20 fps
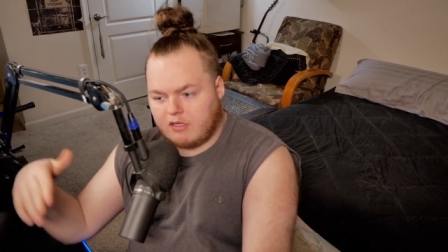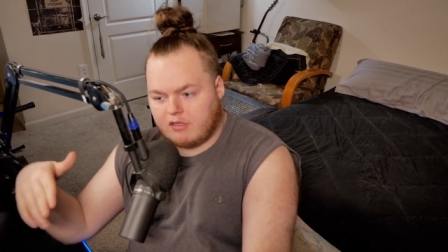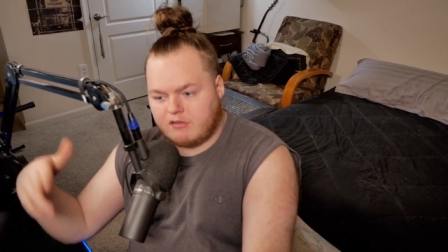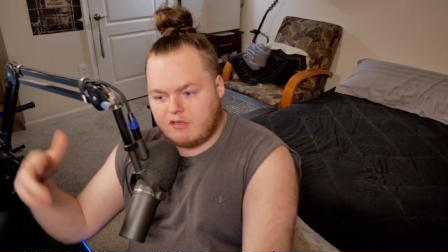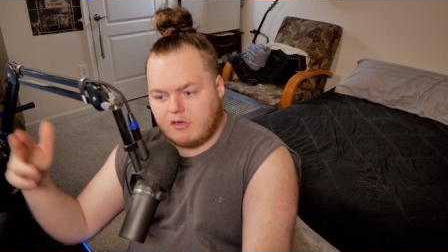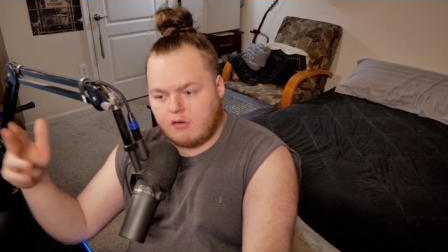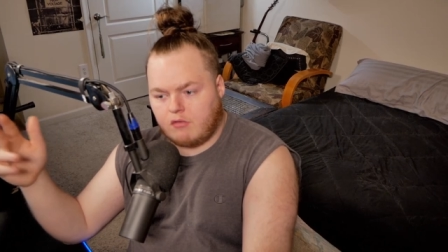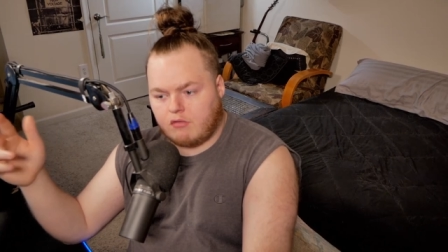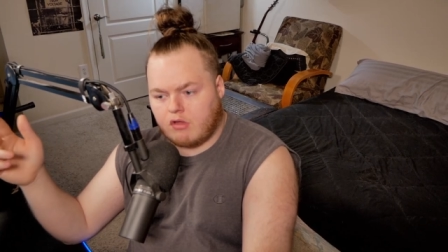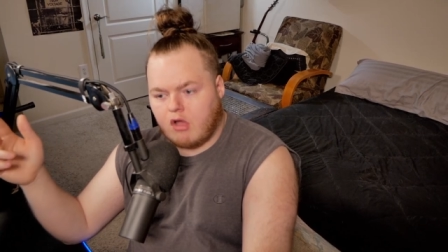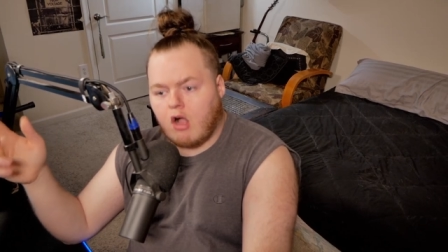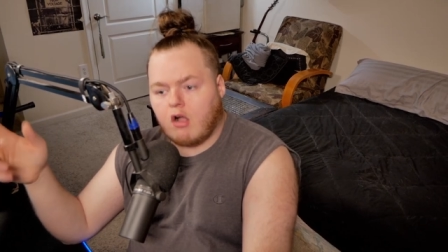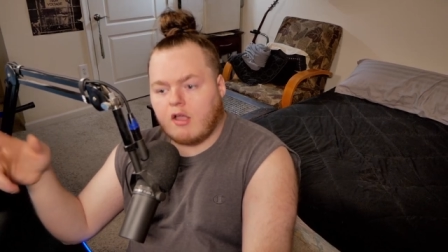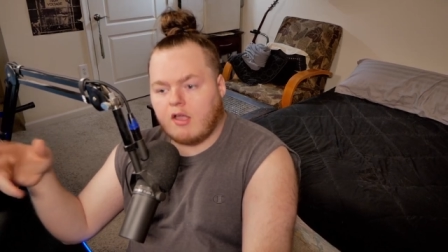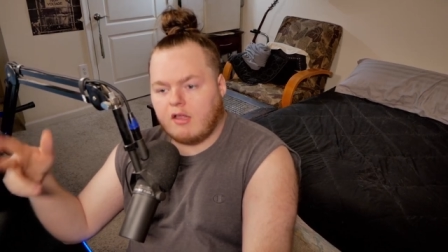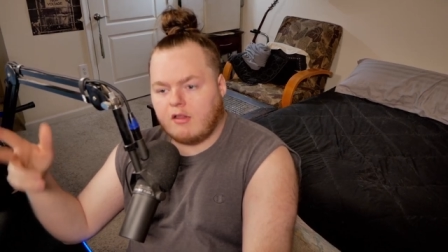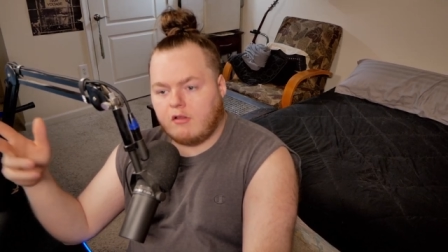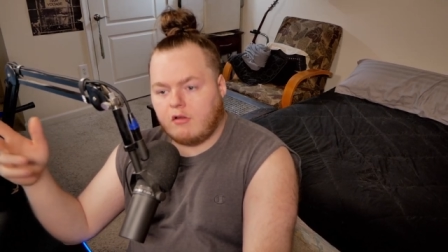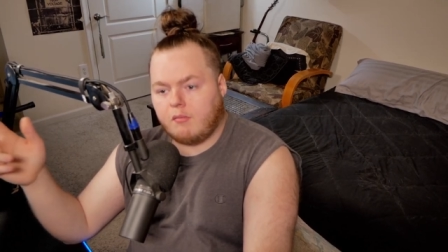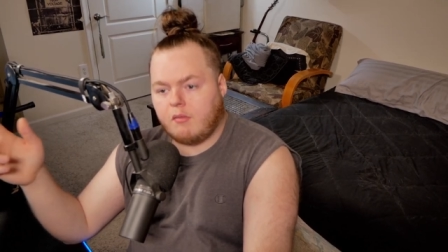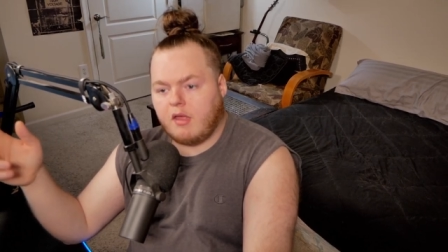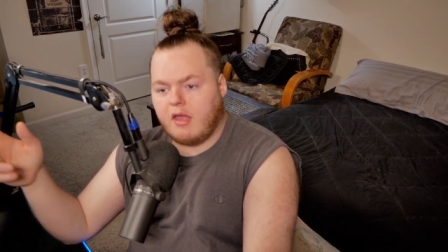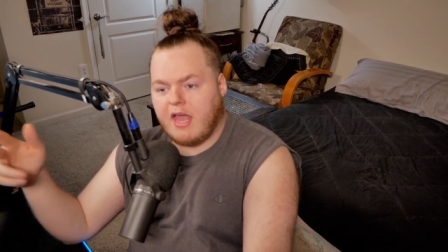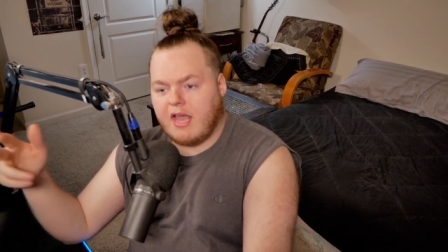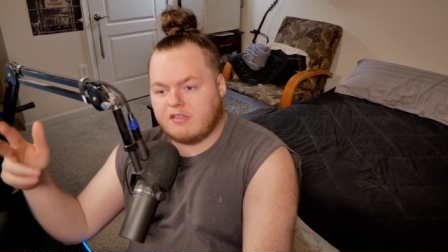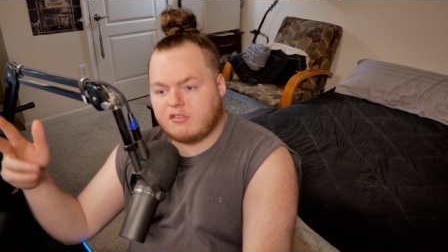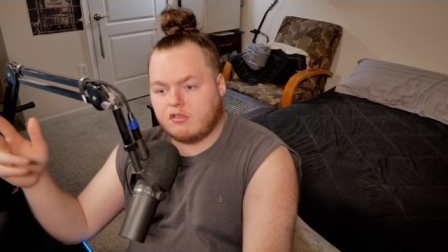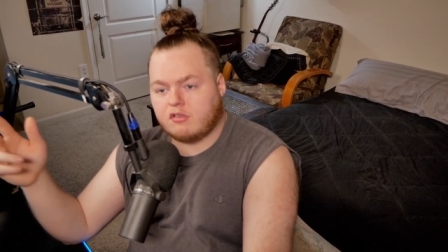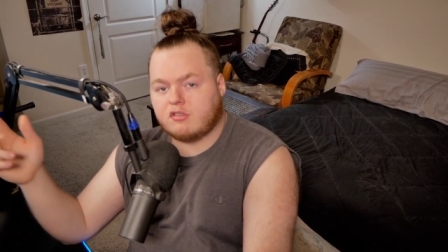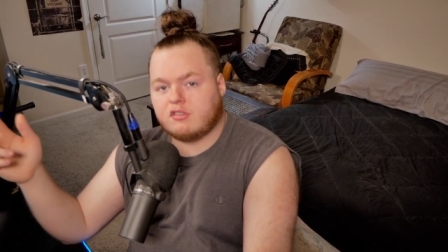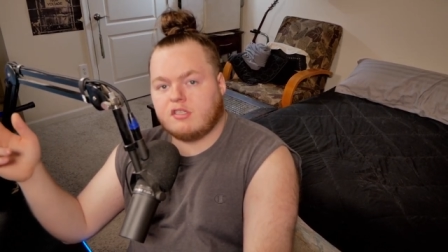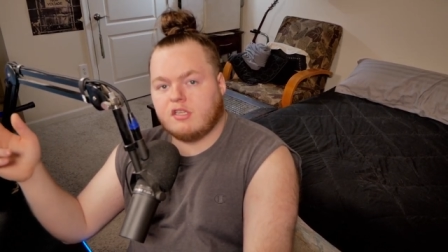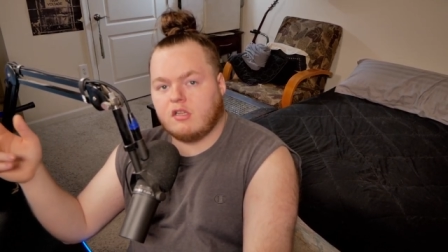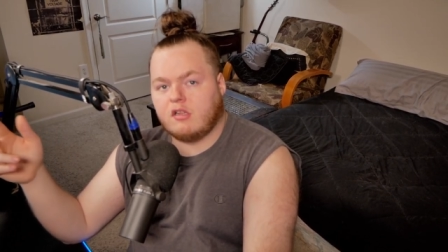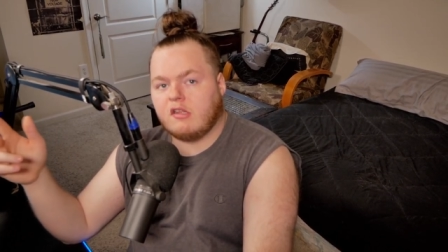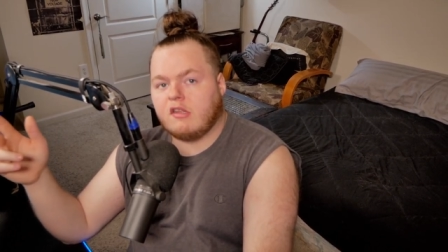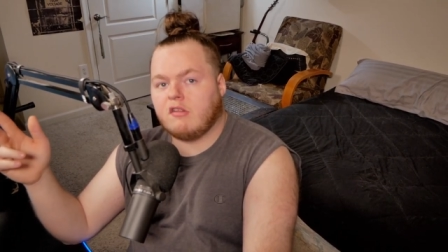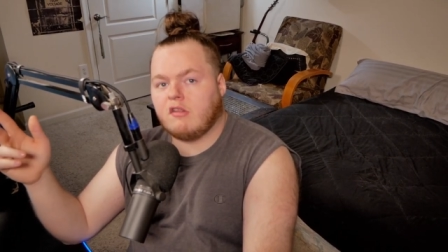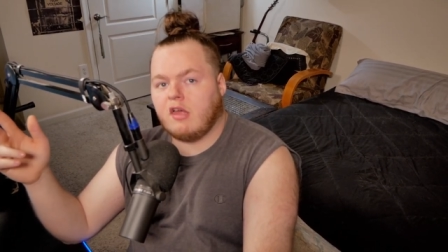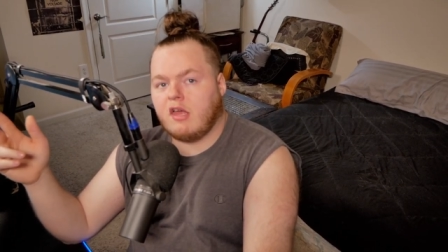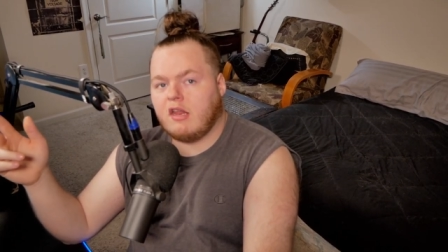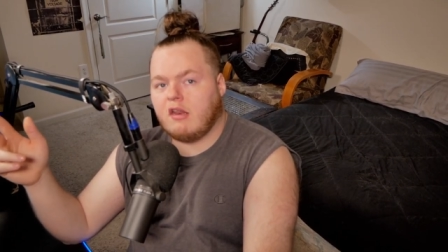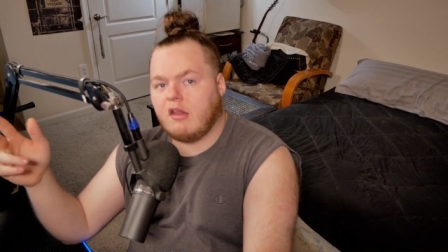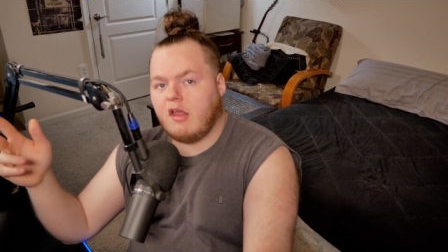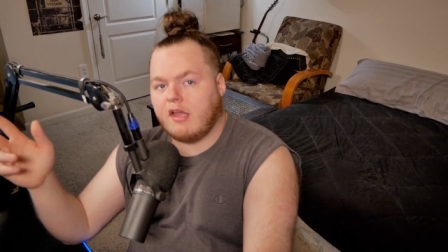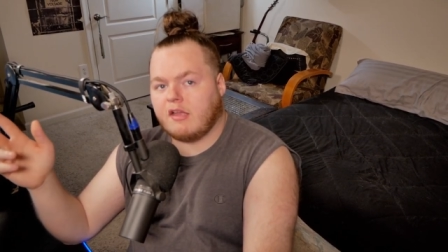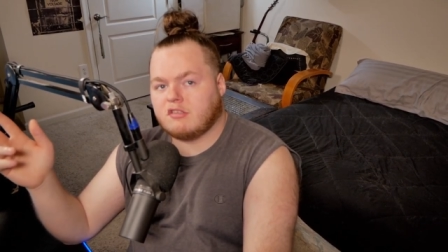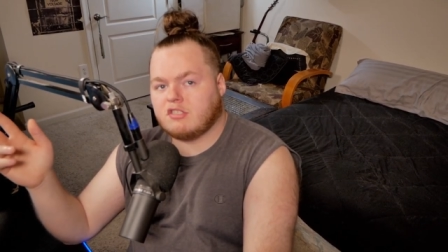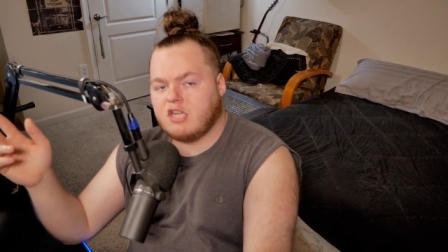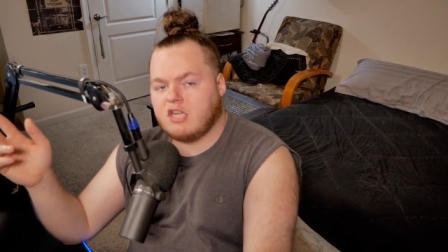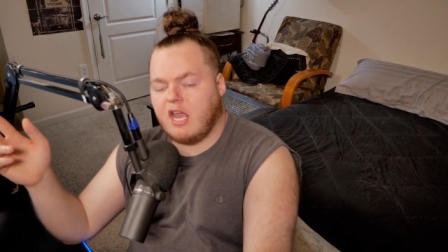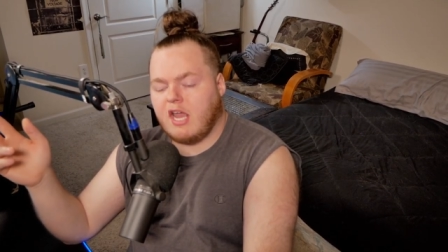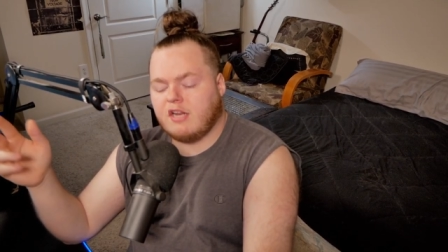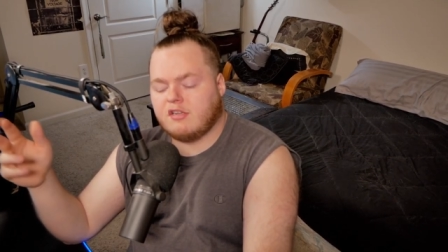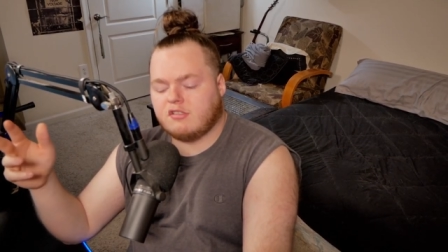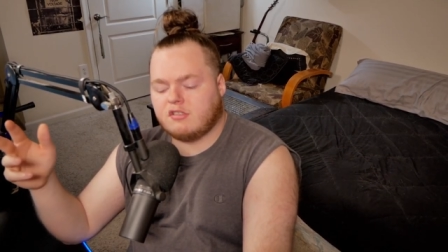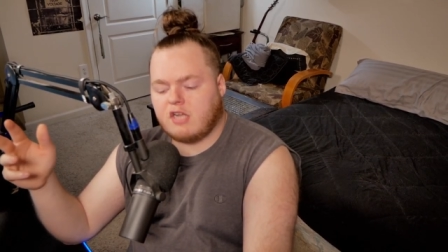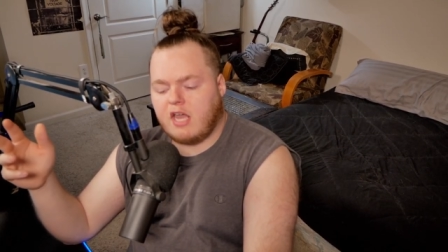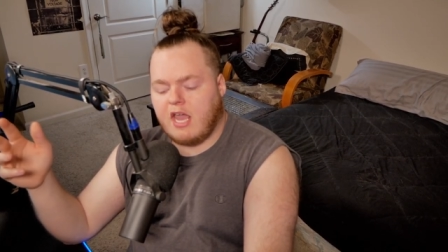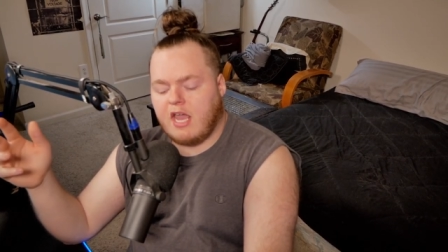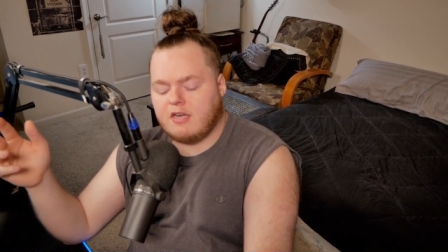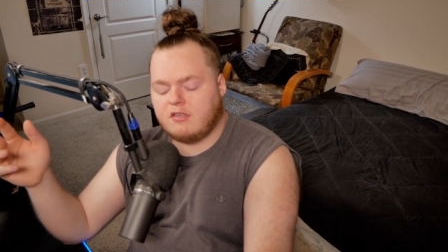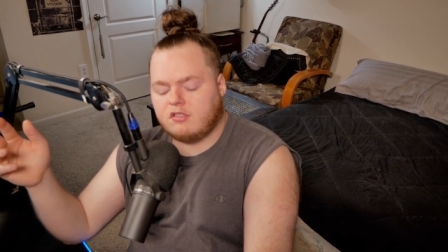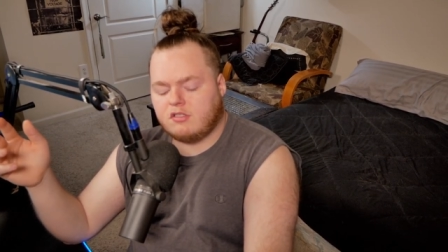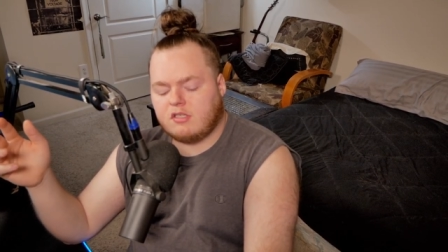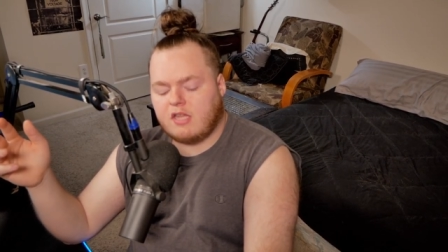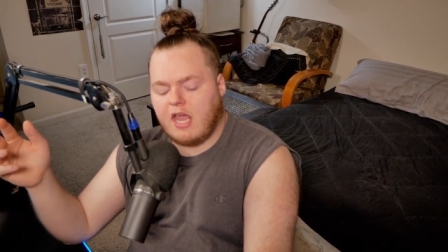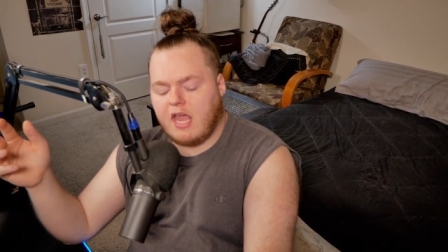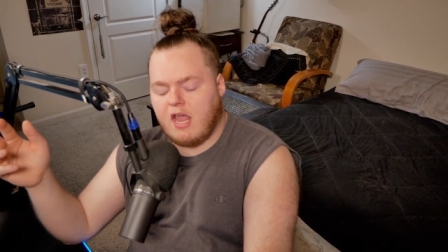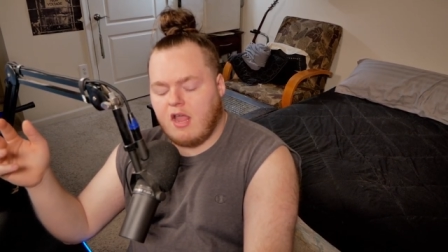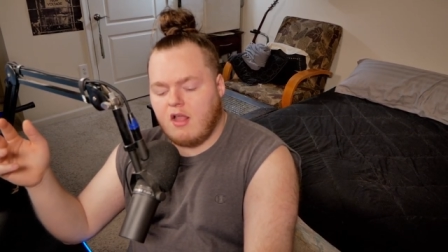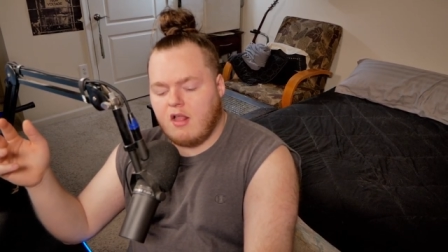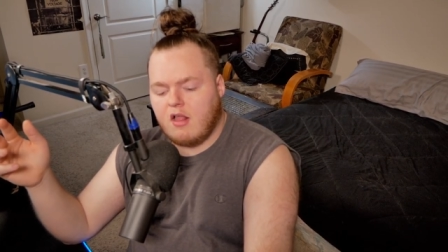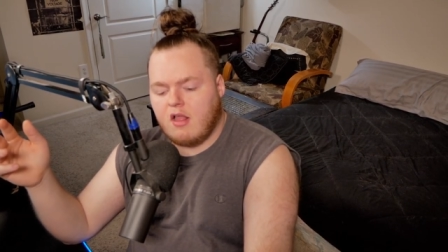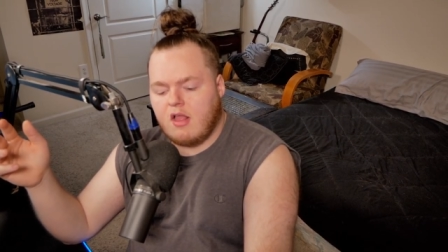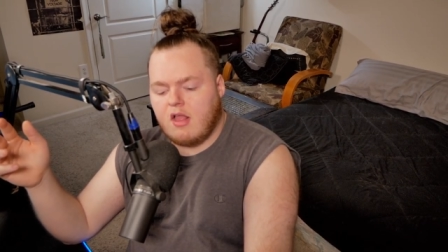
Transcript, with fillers: continue talking a little bit as they're still in that like changed age state,